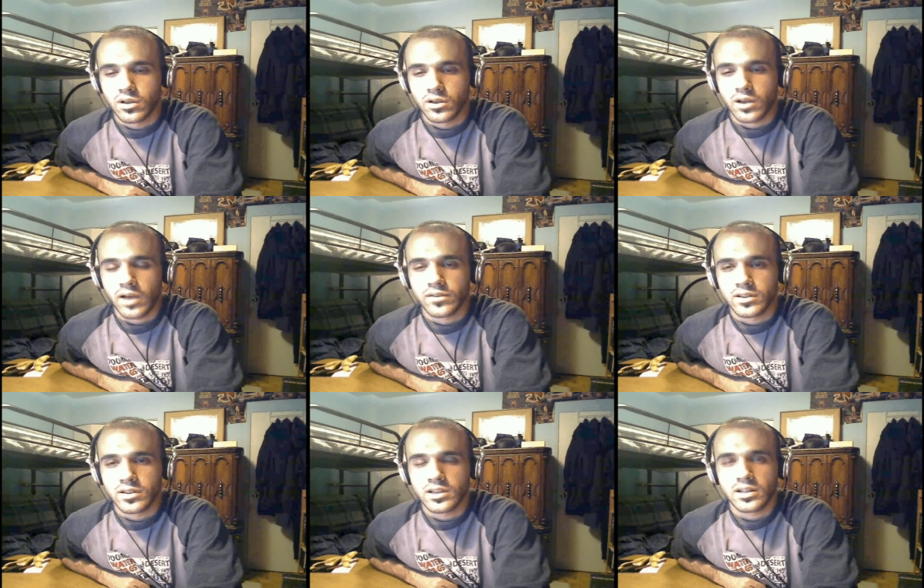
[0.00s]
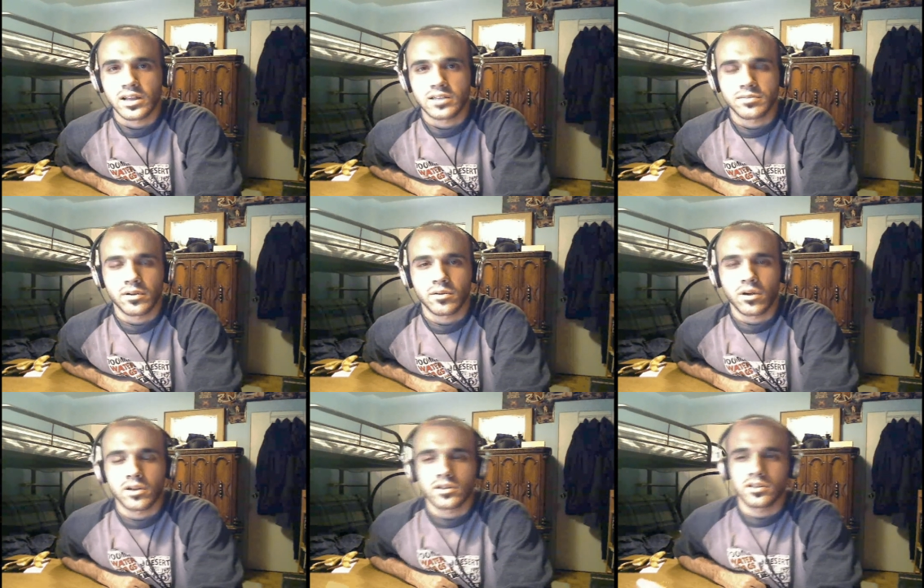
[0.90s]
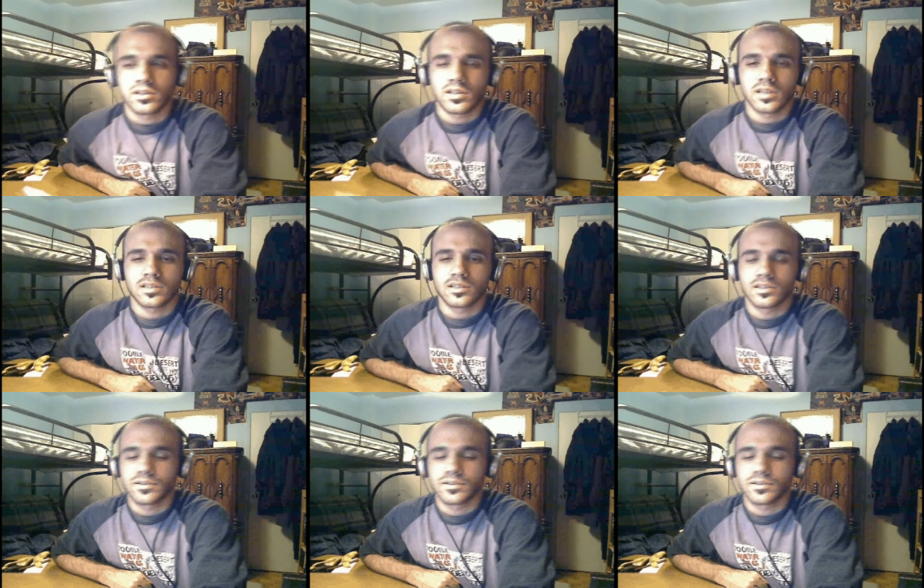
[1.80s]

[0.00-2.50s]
haven't legalized marijuana? And he says,